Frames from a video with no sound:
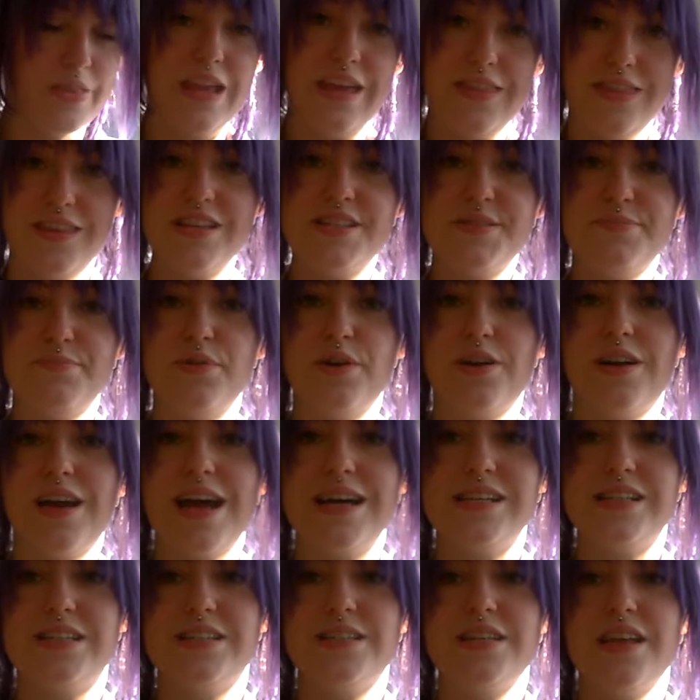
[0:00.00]
This book
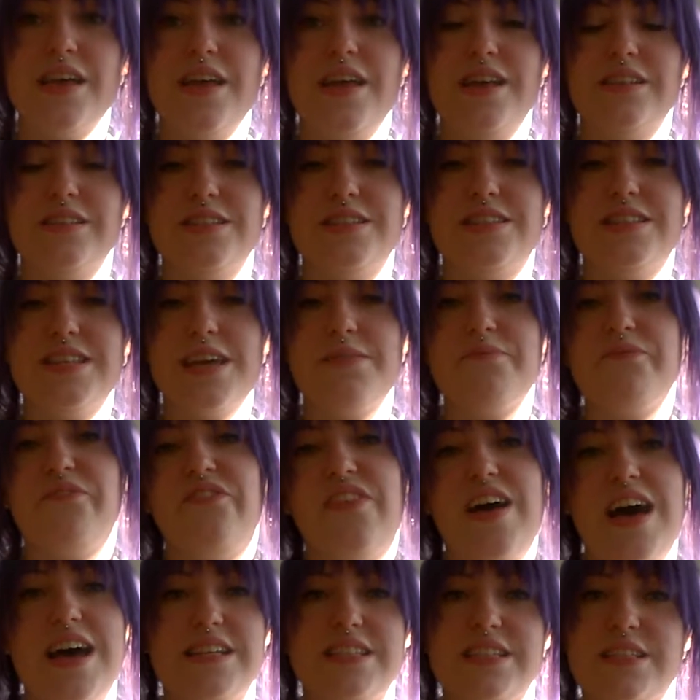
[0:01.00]
has the same
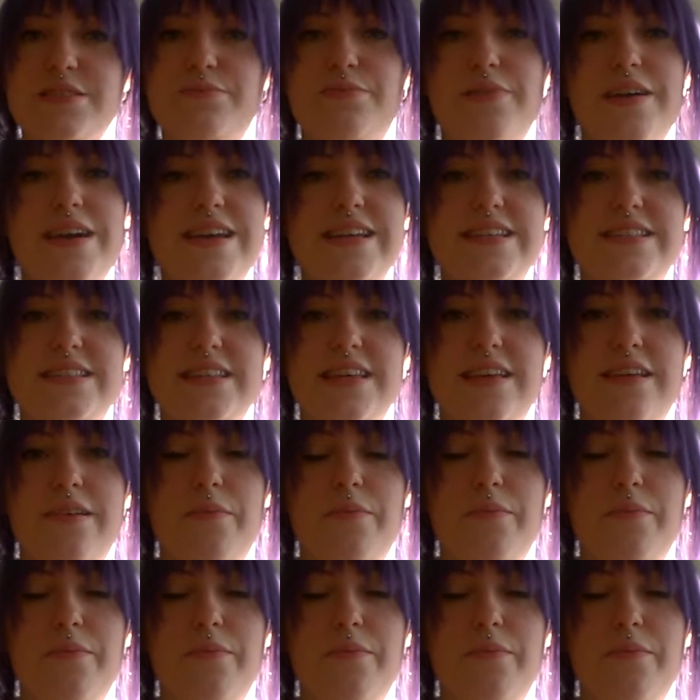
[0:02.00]
fast pace